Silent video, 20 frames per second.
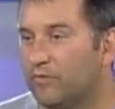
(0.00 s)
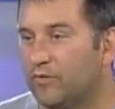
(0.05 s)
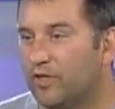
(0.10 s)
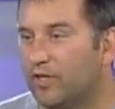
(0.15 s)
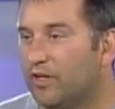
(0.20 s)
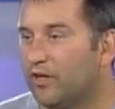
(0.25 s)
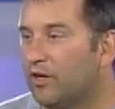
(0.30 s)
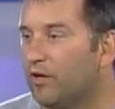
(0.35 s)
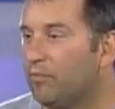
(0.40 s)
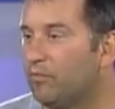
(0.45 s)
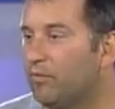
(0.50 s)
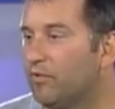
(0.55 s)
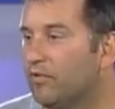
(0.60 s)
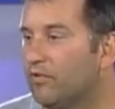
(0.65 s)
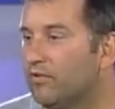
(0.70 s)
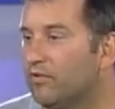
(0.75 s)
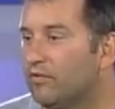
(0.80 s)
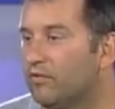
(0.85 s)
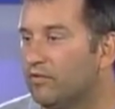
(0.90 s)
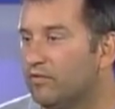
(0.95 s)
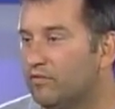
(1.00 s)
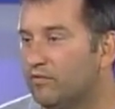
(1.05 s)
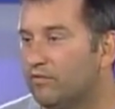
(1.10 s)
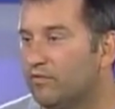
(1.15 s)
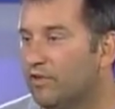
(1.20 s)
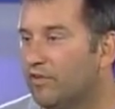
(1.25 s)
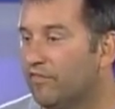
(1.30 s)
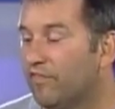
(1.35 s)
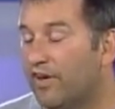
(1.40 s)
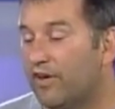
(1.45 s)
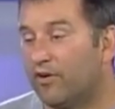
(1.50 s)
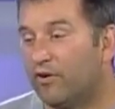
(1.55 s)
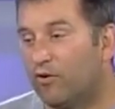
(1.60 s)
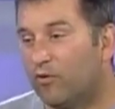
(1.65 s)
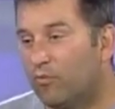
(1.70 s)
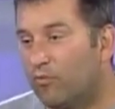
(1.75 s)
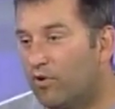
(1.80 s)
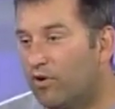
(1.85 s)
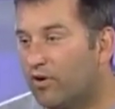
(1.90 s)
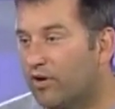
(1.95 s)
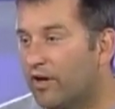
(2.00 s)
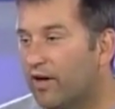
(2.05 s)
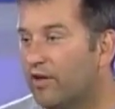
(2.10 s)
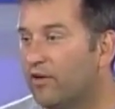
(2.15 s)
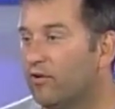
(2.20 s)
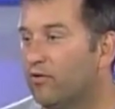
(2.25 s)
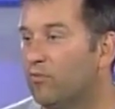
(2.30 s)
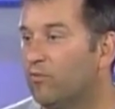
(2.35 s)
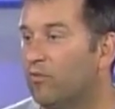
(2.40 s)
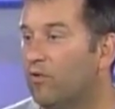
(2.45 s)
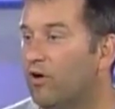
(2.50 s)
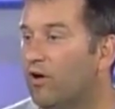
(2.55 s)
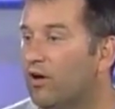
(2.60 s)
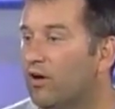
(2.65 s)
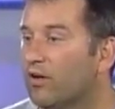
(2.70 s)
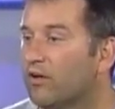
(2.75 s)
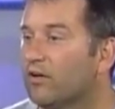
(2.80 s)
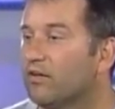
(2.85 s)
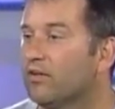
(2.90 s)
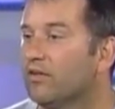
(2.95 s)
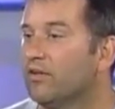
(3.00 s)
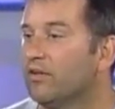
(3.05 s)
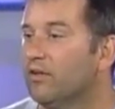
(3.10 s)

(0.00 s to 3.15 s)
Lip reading: get up, and if I don't walk, I don't walk.